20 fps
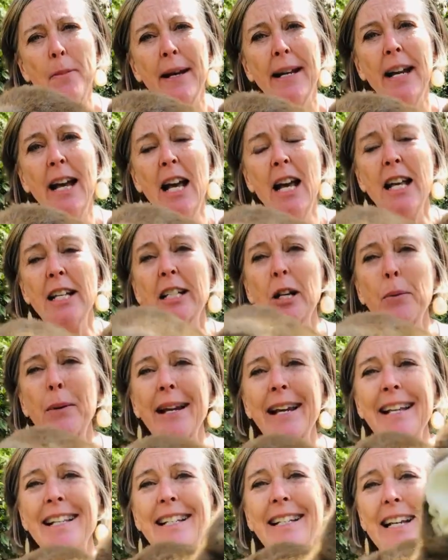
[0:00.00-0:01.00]
moment so
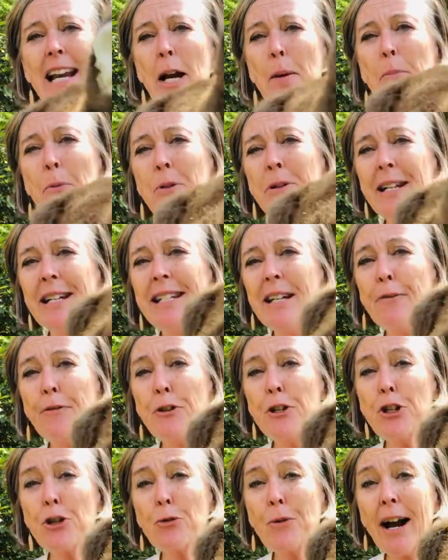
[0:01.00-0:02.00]
it can scamper in a
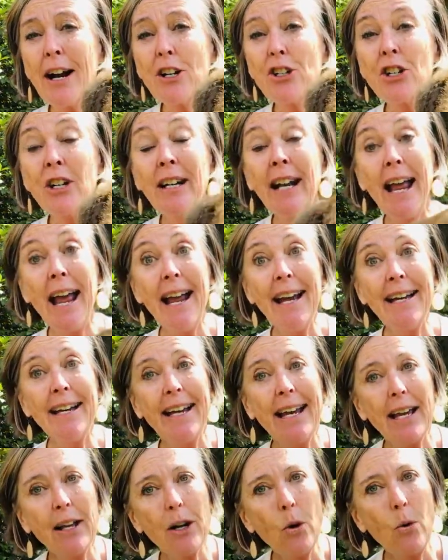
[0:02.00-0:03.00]
different direction and
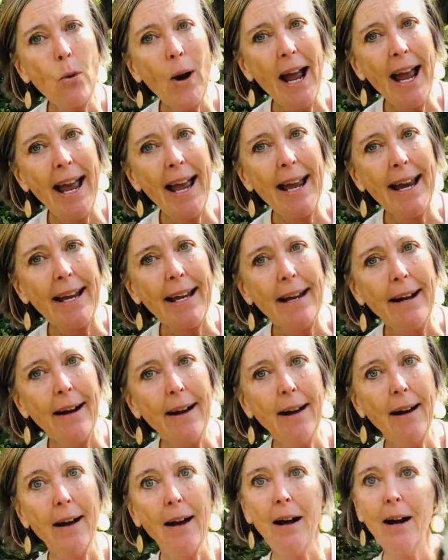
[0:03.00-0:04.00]
get away.
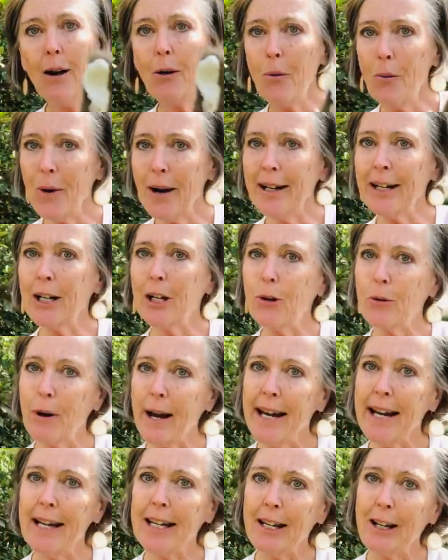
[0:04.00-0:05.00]
What a
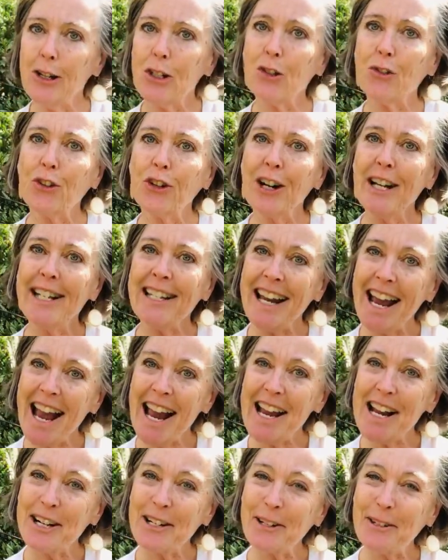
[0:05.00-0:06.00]
great use for
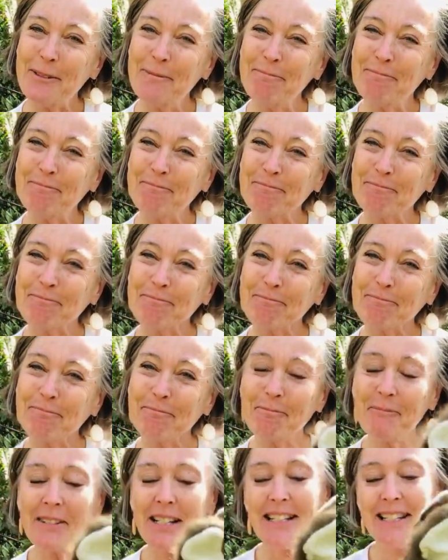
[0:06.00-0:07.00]
a tail.
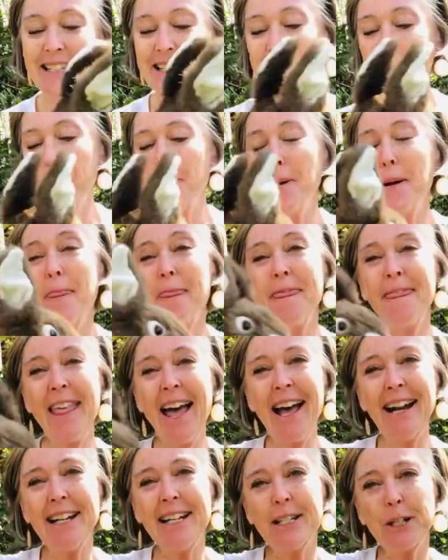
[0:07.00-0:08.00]
So
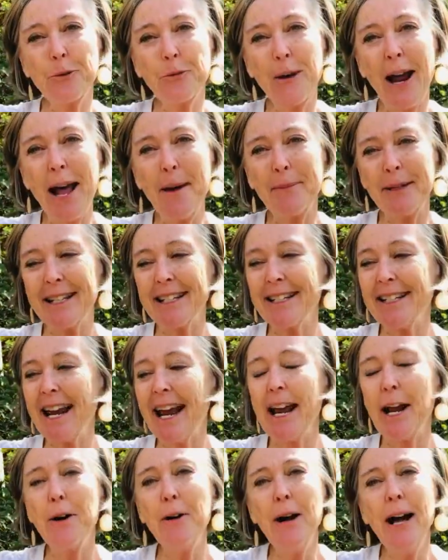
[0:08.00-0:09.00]
that is a rabbit's
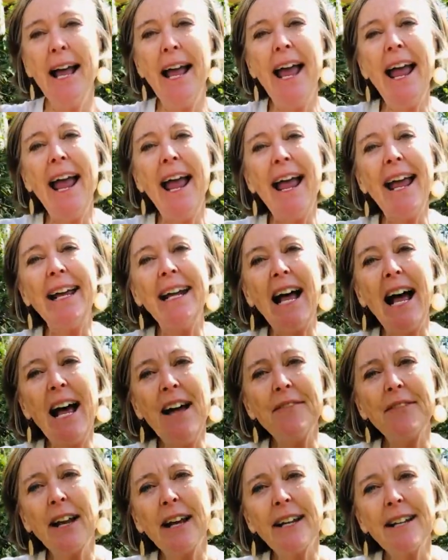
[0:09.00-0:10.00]
tail, and
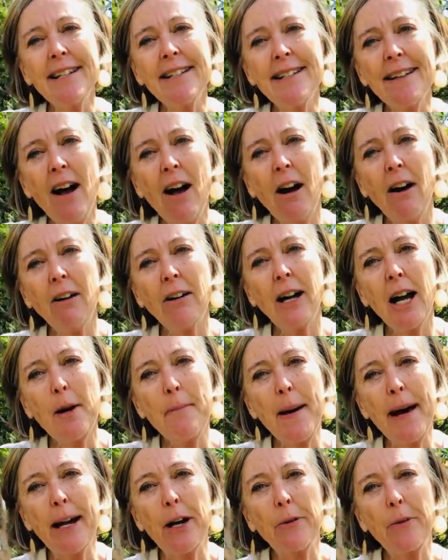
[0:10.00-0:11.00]
I've got a song
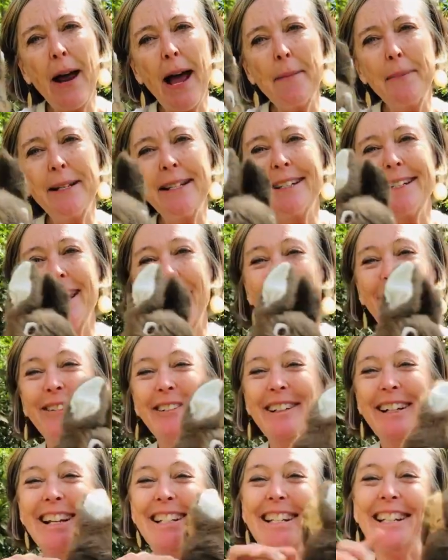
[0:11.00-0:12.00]
about a rabbit's tail
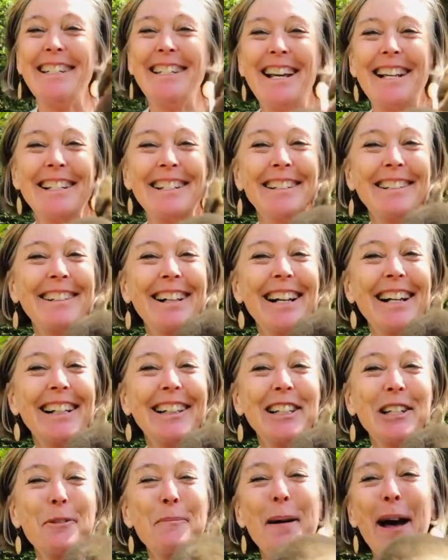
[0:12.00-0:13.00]
because it does look like a
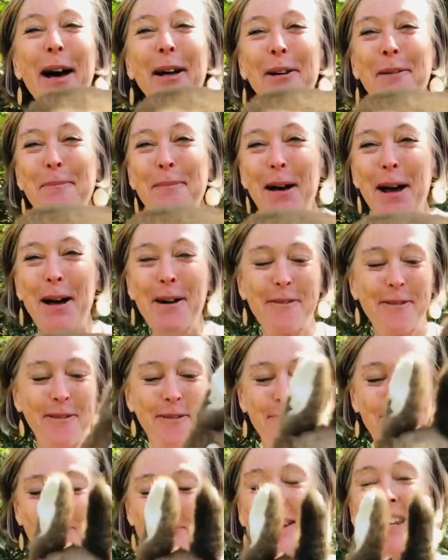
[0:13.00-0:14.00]
little powder puff.
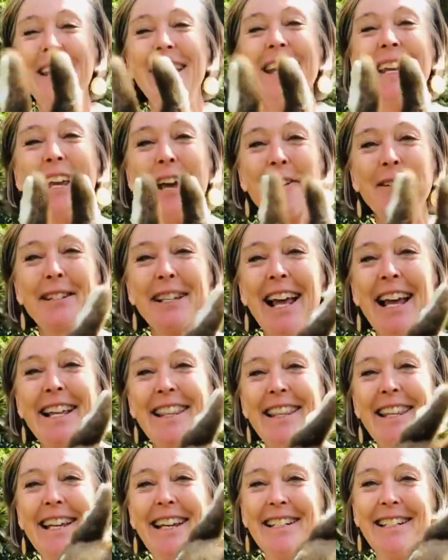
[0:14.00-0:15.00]
It goes like
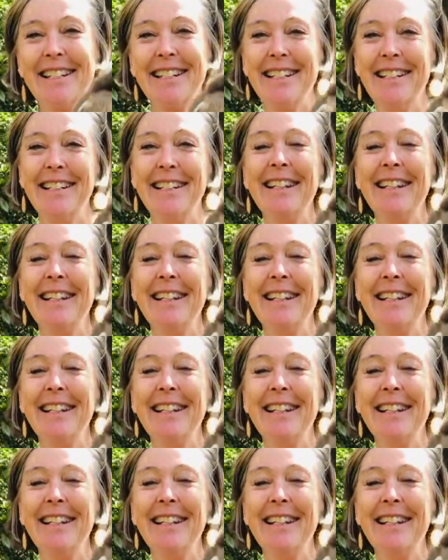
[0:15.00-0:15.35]
this.